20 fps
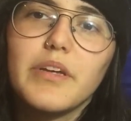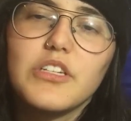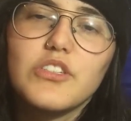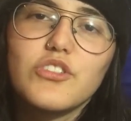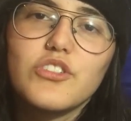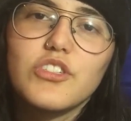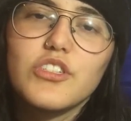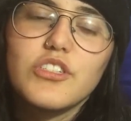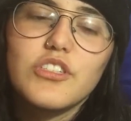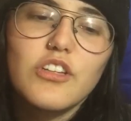
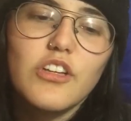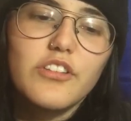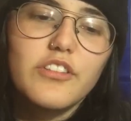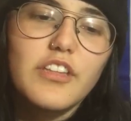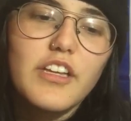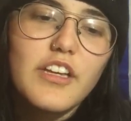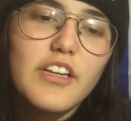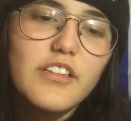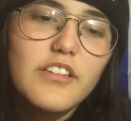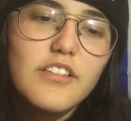and she's not
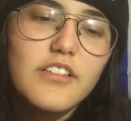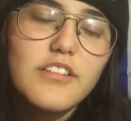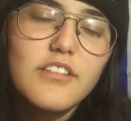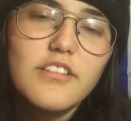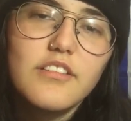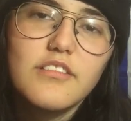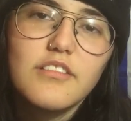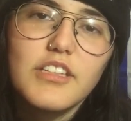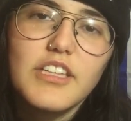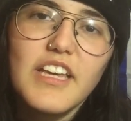dead
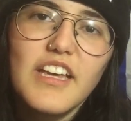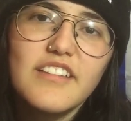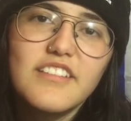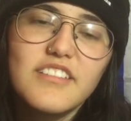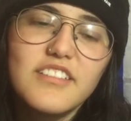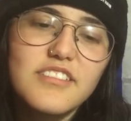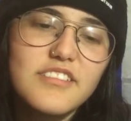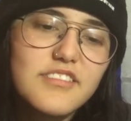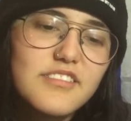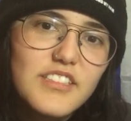yet.